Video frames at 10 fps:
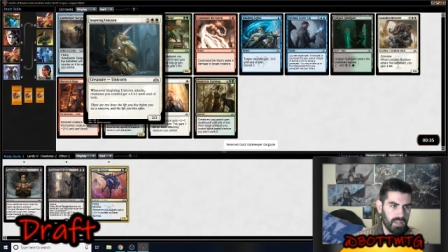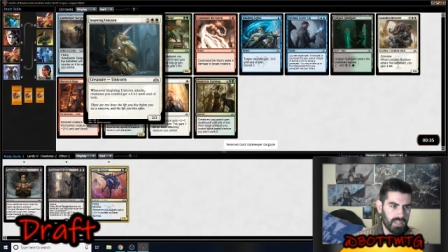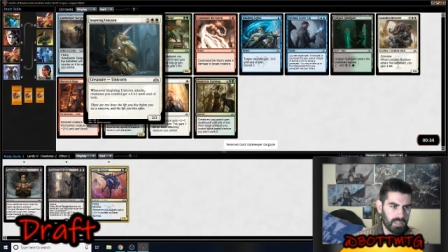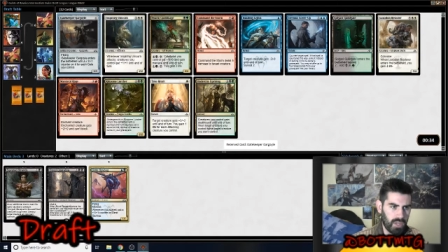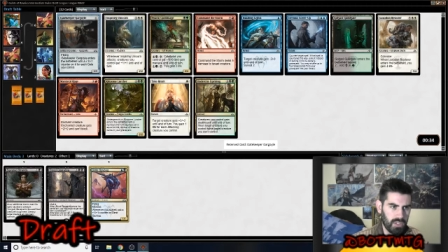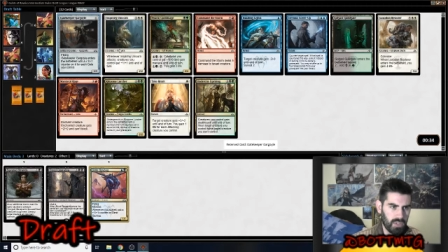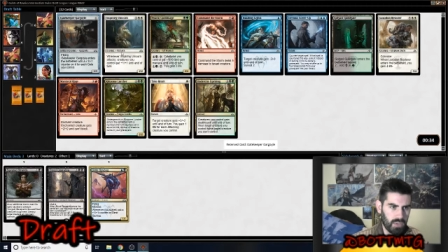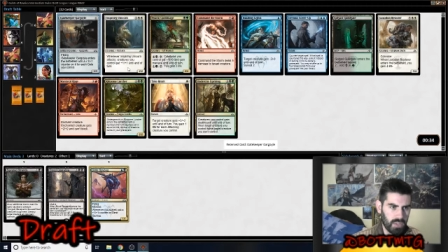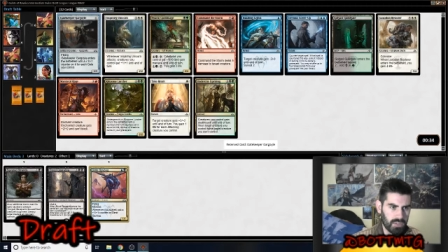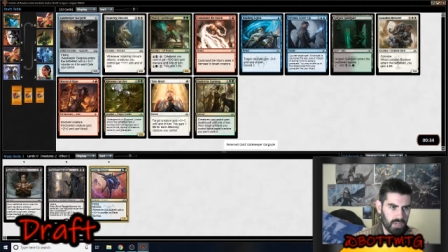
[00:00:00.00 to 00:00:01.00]
Inspiring
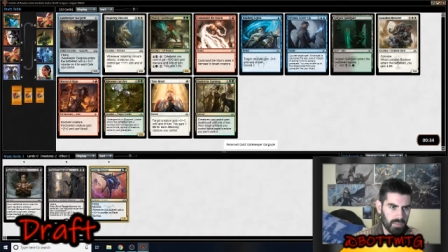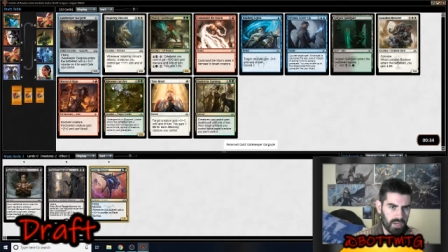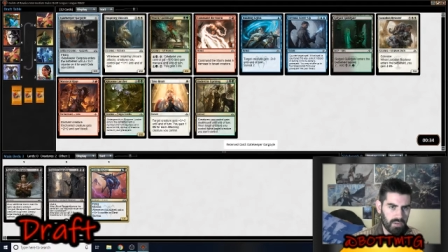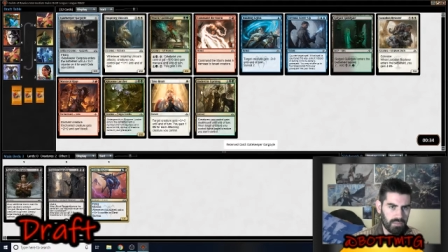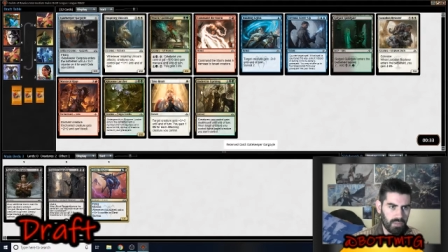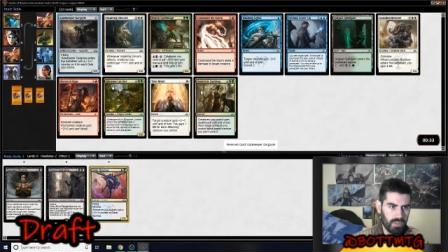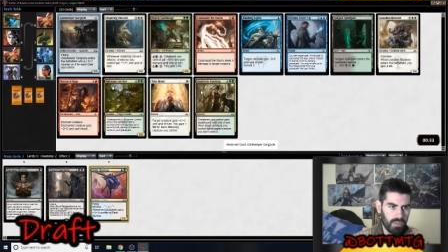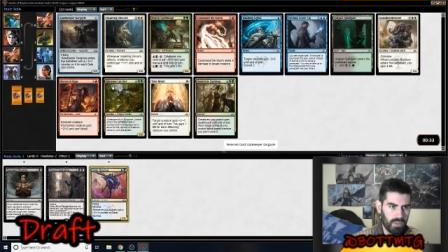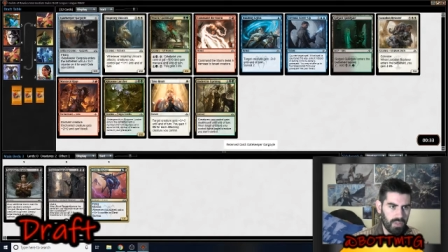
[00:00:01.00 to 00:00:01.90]
Unicorn's very powerful.